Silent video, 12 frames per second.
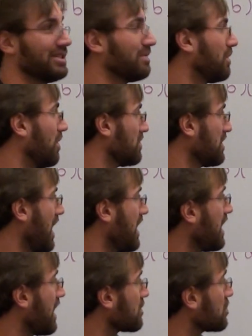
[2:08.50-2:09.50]
I suppose.
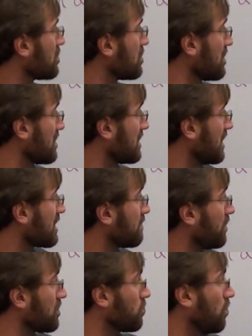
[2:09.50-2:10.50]
8x to the 6
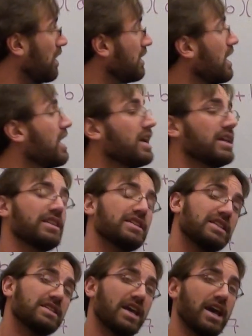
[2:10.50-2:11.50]
plus 1.
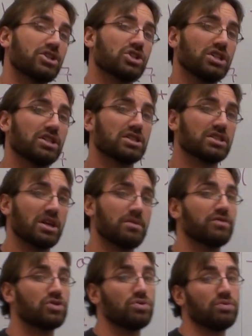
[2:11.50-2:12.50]
This is actually the sum
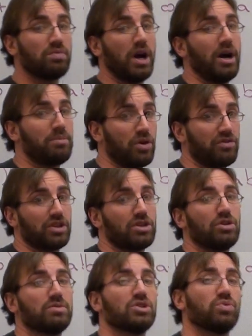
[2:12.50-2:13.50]
of two perfect
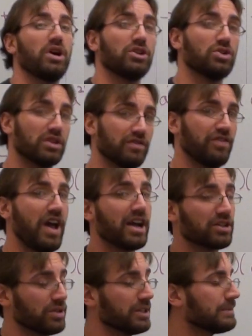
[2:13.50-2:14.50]
cubes as well, and you can
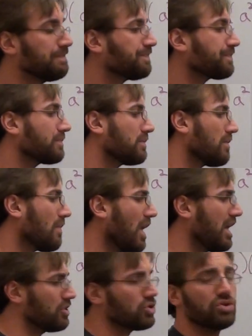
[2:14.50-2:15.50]
factor it.
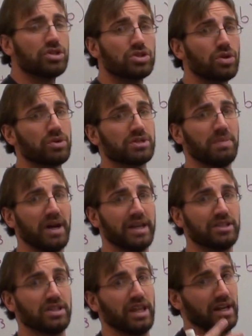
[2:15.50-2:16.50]
And students don't always buy
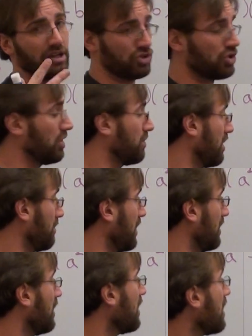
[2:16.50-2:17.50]
into that, and I'll show you what I
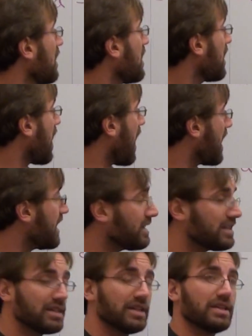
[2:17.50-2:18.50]
mean.
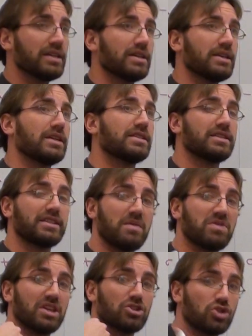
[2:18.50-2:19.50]
8 is the same
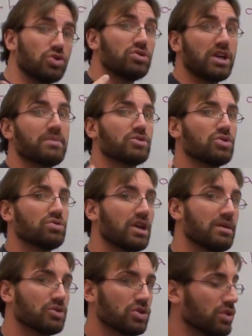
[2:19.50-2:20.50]
thing as 2 times 2
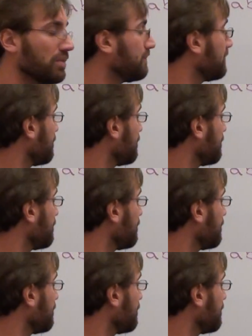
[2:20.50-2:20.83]
times 2.